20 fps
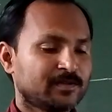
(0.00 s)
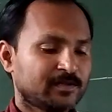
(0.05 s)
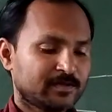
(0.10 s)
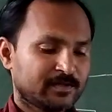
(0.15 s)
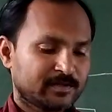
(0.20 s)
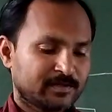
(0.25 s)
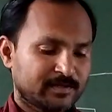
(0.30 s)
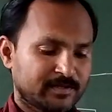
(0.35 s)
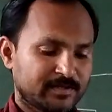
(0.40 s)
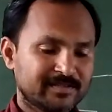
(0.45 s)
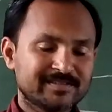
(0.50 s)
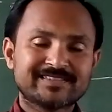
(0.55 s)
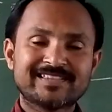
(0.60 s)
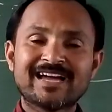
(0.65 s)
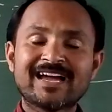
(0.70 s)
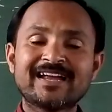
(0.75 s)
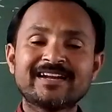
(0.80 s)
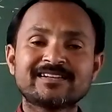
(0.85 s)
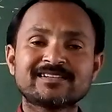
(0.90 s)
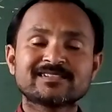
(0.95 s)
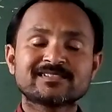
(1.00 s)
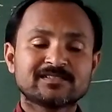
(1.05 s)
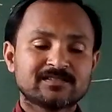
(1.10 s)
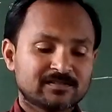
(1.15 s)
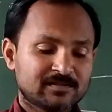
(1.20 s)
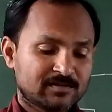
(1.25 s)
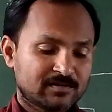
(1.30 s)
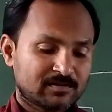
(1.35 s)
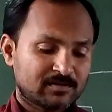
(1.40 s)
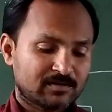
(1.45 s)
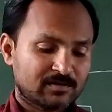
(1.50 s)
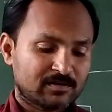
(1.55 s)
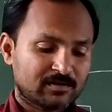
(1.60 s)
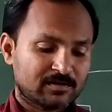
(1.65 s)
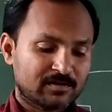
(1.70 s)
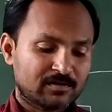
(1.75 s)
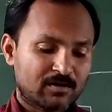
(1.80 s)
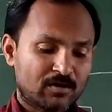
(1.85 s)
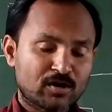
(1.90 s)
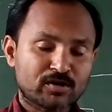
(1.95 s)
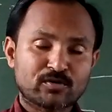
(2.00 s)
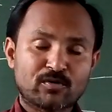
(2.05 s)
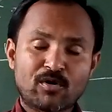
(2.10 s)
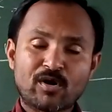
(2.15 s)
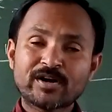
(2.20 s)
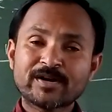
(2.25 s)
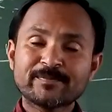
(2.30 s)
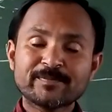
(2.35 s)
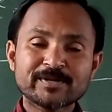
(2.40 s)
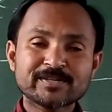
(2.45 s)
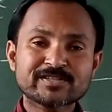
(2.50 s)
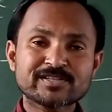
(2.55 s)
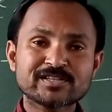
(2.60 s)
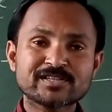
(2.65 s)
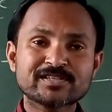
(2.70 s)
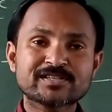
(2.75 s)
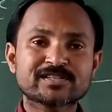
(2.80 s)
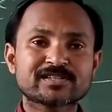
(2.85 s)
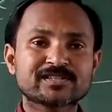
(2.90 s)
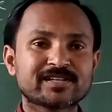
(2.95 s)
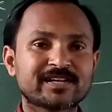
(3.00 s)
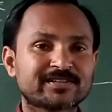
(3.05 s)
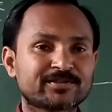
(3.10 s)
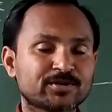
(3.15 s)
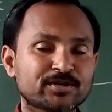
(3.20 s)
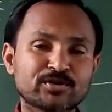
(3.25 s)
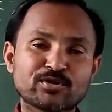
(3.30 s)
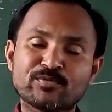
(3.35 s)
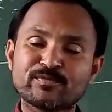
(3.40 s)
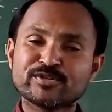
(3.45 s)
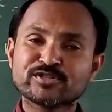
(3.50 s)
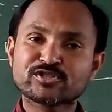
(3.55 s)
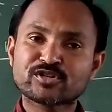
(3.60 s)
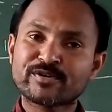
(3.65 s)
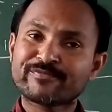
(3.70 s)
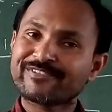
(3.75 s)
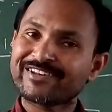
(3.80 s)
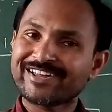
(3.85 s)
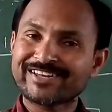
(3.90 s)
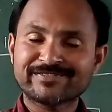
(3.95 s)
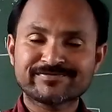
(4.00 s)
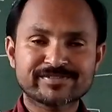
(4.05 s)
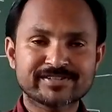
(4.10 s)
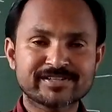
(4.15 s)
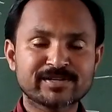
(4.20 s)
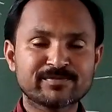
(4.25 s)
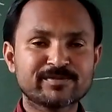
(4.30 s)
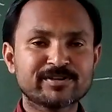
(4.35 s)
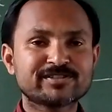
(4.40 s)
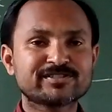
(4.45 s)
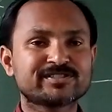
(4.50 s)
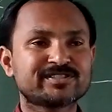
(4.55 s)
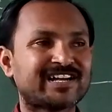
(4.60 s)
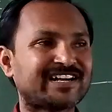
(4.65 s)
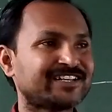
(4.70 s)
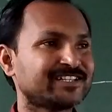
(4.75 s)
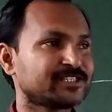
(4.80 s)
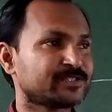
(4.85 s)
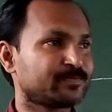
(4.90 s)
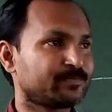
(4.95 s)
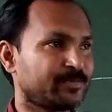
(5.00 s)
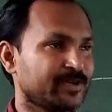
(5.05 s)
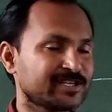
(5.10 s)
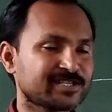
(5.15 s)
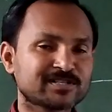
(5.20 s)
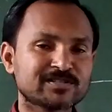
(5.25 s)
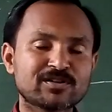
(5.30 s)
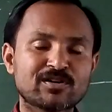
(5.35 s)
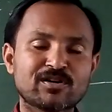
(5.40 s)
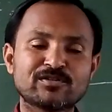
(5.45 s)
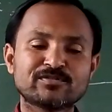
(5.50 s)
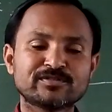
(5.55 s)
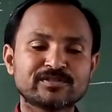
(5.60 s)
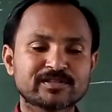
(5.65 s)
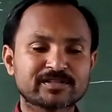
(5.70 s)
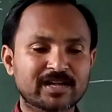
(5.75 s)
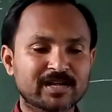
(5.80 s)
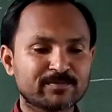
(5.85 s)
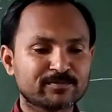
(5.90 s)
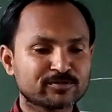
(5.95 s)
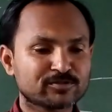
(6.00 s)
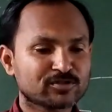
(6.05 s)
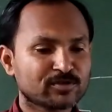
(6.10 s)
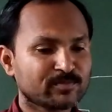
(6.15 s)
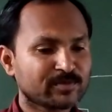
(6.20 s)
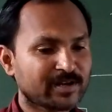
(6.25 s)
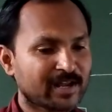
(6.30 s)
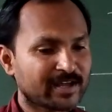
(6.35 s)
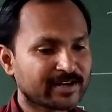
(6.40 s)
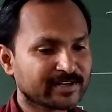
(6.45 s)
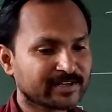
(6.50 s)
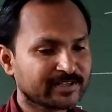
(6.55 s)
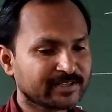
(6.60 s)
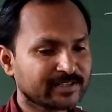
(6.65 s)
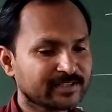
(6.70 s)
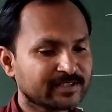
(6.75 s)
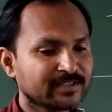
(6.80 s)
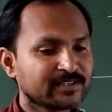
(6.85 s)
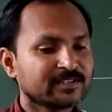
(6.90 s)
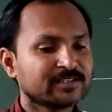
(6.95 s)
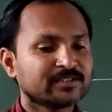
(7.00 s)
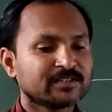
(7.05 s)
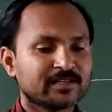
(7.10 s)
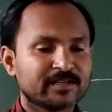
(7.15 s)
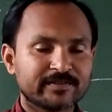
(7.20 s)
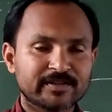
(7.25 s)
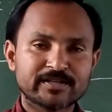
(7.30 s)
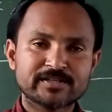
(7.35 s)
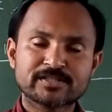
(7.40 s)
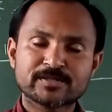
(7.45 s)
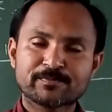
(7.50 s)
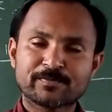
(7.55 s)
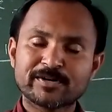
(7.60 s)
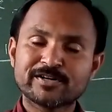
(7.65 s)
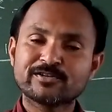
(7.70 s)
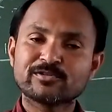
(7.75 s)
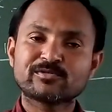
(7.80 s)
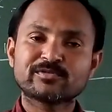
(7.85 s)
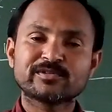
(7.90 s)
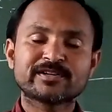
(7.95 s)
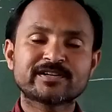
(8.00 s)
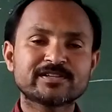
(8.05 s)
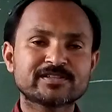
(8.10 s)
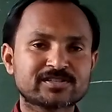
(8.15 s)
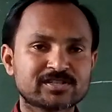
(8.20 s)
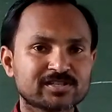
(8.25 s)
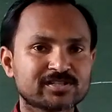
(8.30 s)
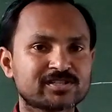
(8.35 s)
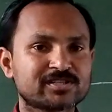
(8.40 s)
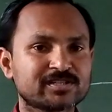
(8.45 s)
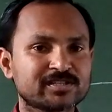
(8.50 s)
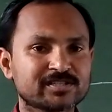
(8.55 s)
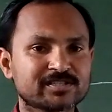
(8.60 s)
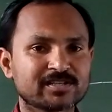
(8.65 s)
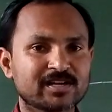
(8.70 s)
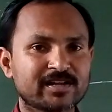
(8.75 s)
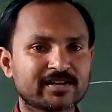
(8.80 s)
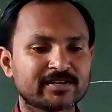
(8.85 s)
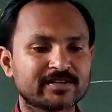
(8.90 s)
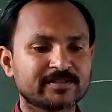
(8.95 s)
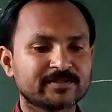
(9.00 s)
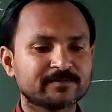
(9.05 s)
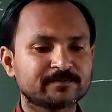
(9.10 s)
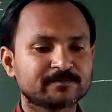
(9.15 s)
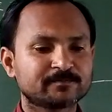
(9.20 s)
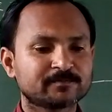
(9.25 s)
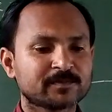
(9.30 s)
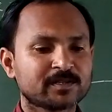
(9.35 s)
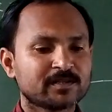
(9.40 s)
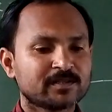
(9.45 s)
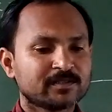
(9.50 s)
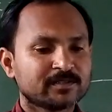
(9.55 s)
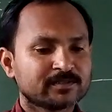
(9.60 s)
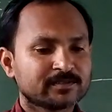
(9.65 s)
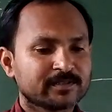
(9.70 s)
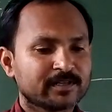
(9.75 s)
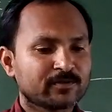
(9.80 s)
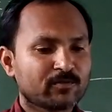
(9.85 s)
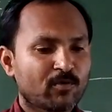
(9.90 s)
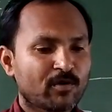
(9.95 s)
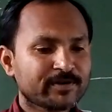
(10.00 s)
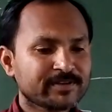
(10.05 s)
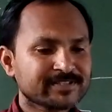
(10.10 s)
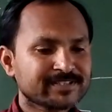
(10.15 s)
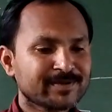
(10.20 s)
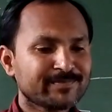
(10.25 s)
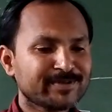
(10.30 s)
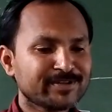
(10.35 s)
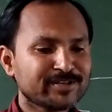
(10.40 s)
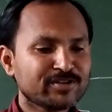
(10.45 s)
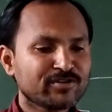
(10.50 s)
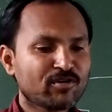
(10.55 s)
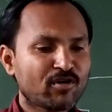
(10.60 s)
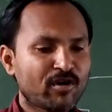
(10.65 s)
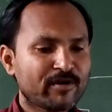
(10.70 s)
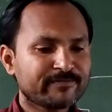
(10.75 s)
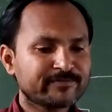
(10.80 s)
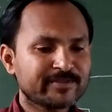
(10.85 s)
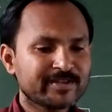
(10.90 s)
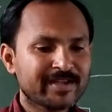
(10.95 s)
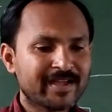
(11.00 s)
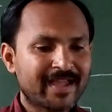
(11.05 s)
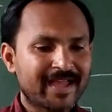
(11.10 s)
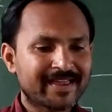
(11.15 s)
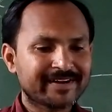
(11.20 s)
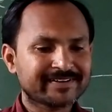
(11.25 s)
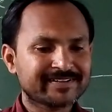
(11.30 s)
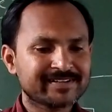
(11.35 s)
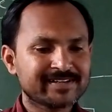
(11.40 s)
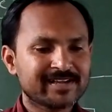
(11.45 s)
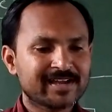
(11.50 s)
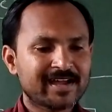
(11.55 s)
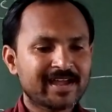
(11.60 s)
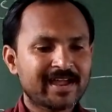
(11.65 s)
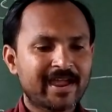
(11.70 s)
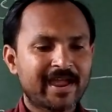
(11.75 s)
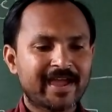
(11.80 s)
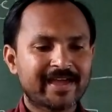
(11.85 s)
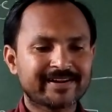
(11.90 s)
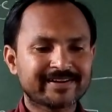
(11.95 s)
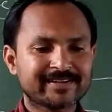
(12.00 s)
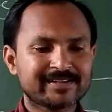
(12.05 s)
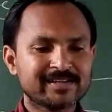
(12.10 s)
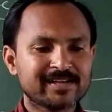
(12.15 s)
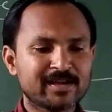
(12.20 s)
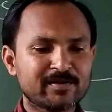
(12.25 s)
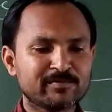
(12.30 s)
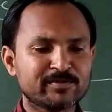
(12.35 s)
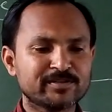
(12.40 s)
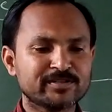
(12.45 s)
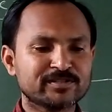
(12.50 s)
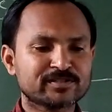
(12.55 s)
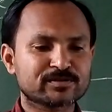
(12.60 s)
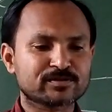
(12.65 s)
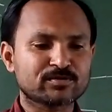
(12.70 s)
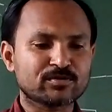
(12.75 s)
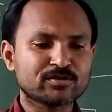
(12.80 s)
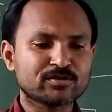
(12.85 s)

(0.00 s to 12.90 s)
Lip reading: In that, on what basis that three domains of life remains? That is based on the ribosomal RNA, and that is particularly 60S RNA. Then what is the meaning of the archaea? Archaea means those